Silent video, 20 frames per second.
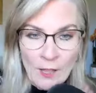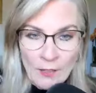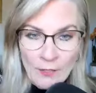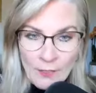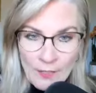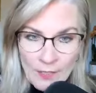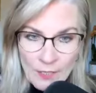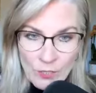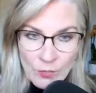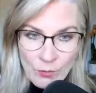
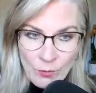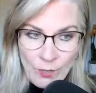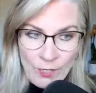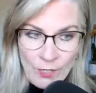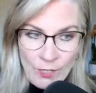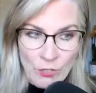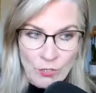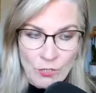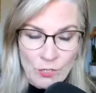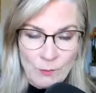These
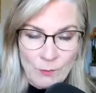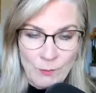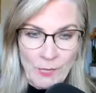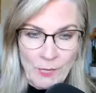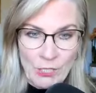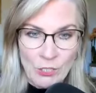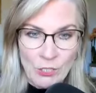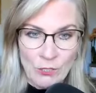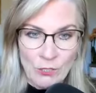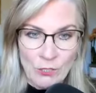questions
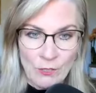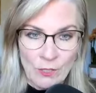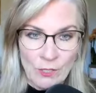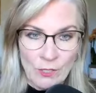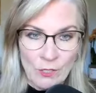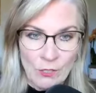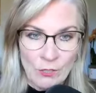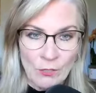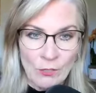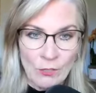make sure
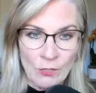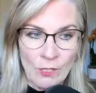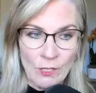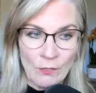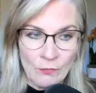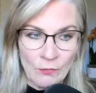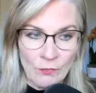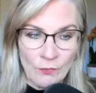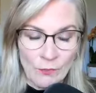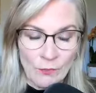that
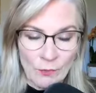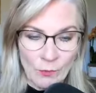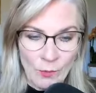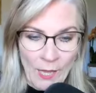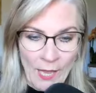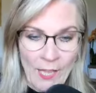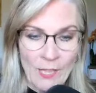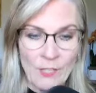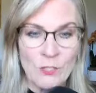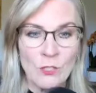if
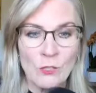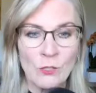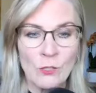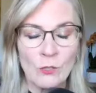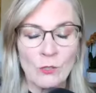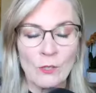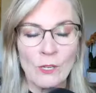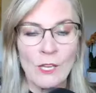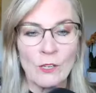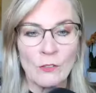as you
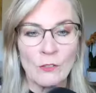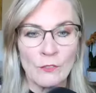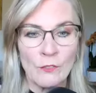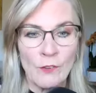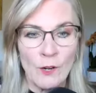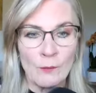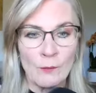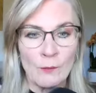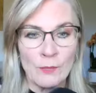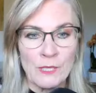create your
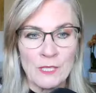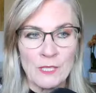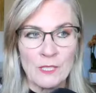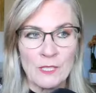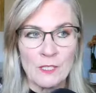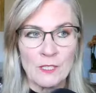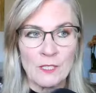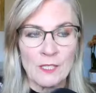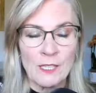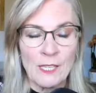farm
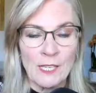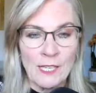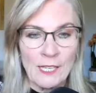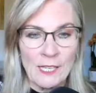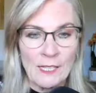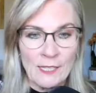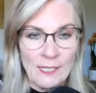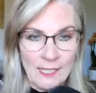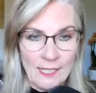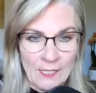business,
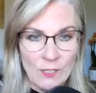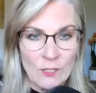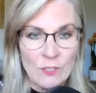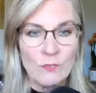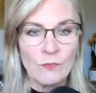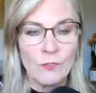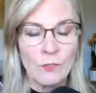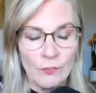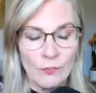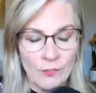it
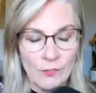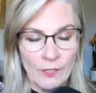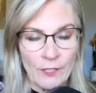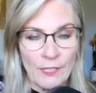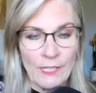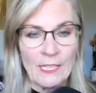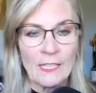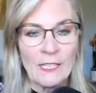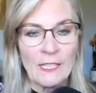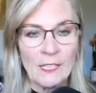is
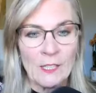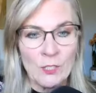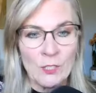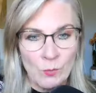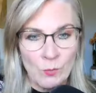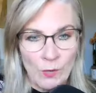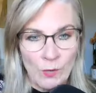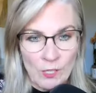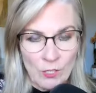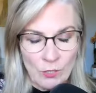fulfilling, it
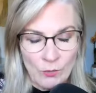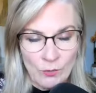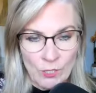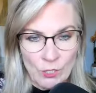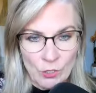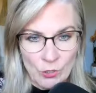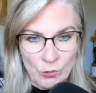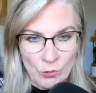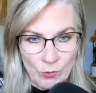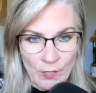is what you
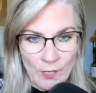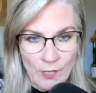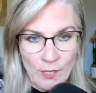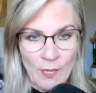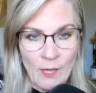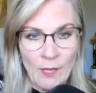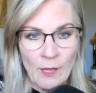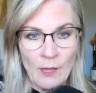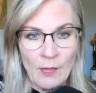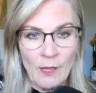enjoy,
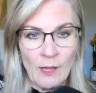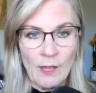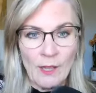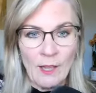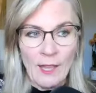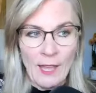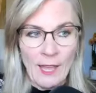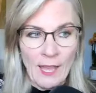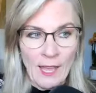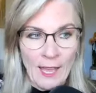
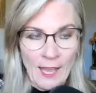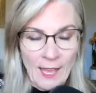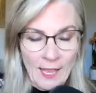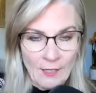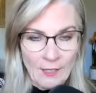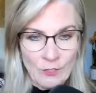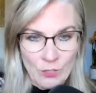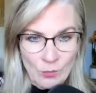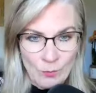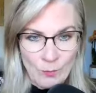
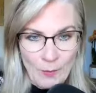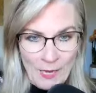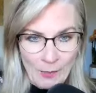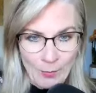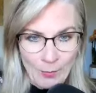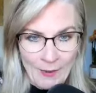and you make